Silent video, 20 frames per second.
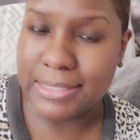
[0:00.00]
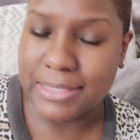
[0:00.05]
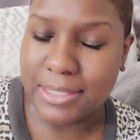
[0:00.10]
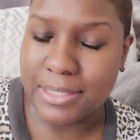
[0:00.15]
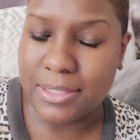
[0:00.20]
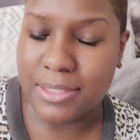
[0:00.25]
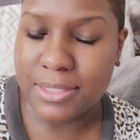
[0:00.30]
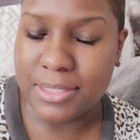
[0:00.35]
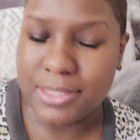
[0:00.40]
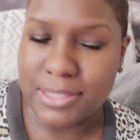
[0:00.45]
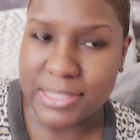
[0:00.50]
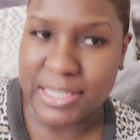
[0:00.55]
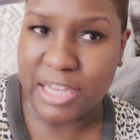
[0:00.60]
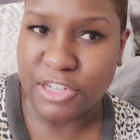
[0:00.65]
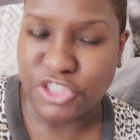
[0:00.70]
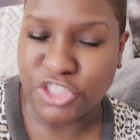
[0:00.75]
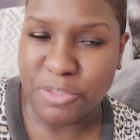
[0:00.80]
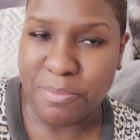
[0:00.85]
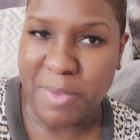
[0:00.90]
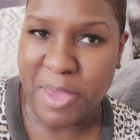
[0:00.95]
And this is how
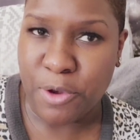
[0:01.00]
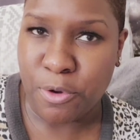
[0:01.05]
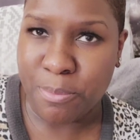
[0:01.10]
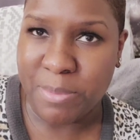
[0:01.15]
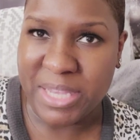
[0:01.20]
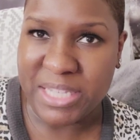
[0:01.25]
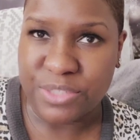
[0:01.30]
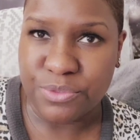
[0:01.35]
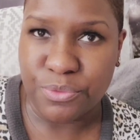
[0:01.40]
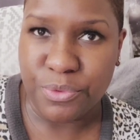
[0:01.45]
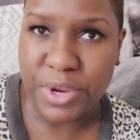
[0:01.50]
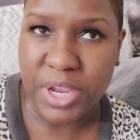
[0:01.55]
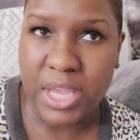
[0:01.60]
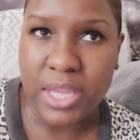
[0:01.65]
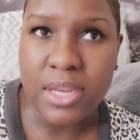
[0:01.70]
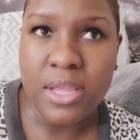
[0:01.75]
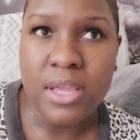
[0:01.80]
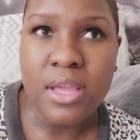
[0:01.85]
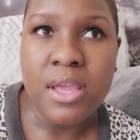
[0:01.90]
she met her best friend.